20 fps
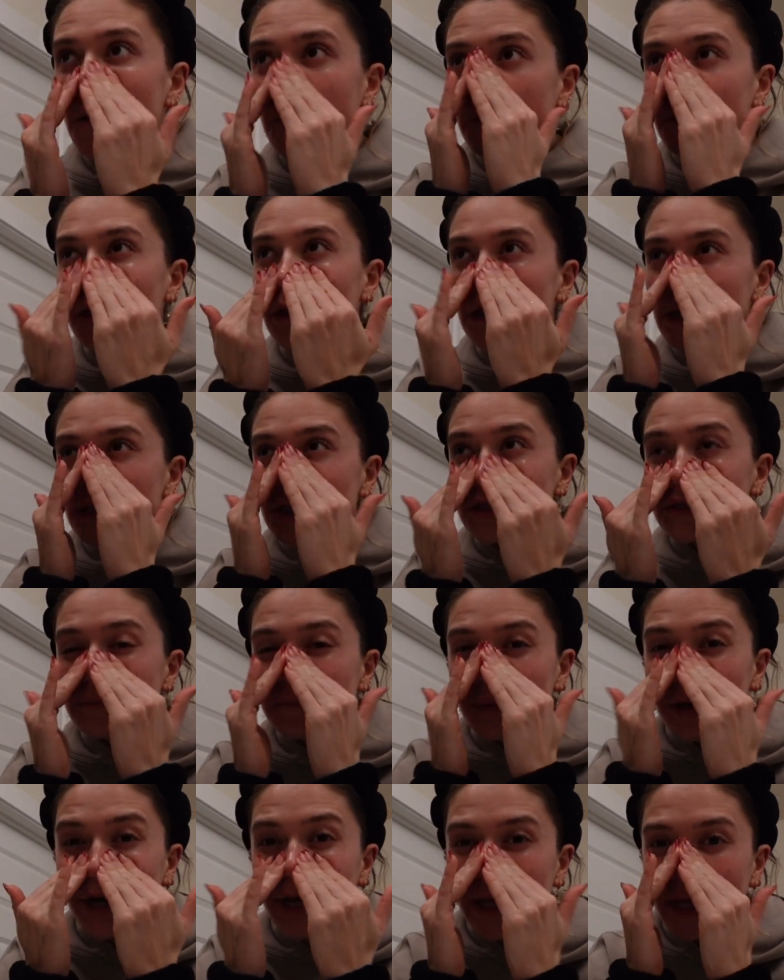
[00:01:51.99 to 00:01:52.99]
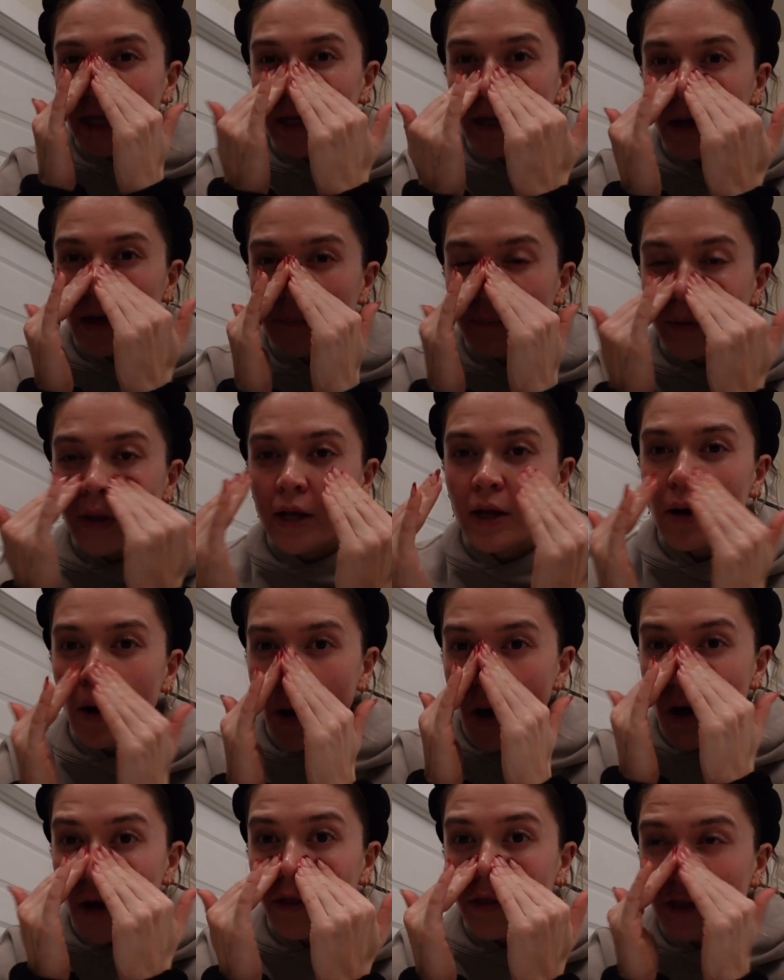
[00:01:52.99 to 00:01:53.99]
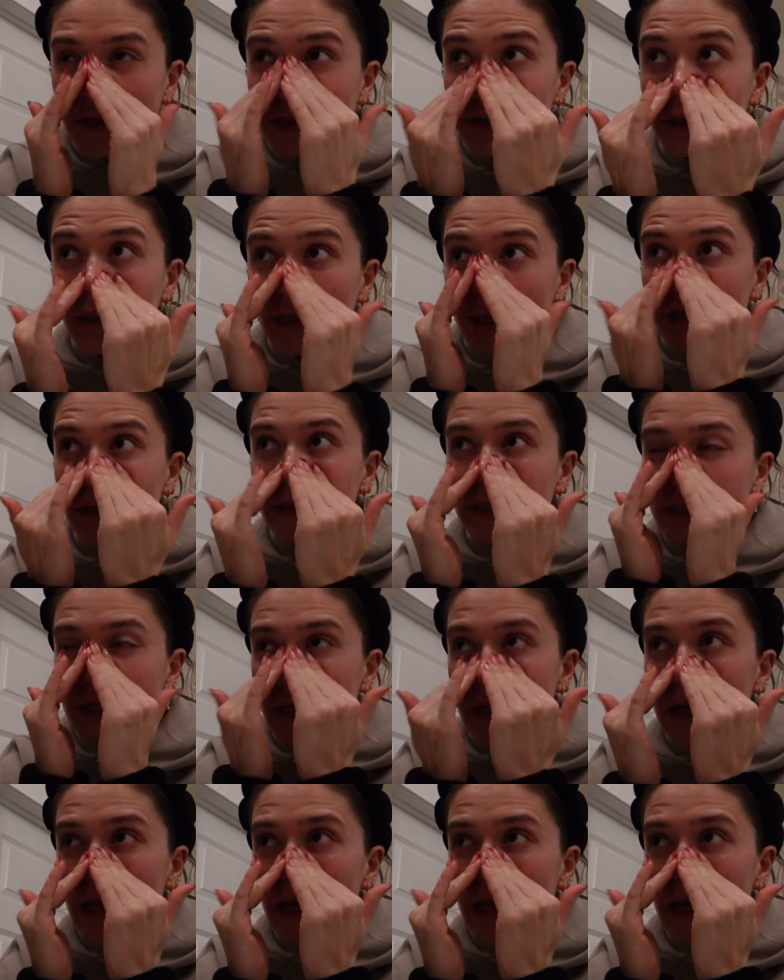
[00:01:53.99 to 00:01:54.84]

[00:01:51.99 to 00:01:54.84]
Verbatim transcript: Really just breaking up like all the dirt,